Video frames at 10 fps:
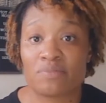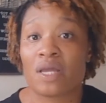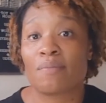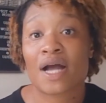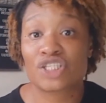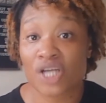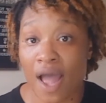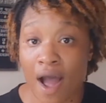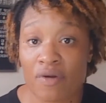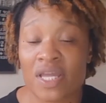me and my
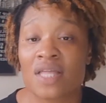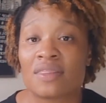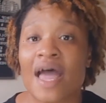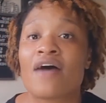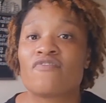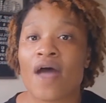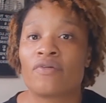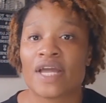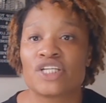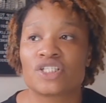child, getting that
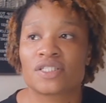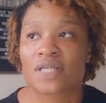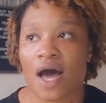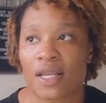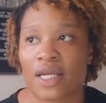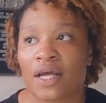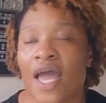foundation solid.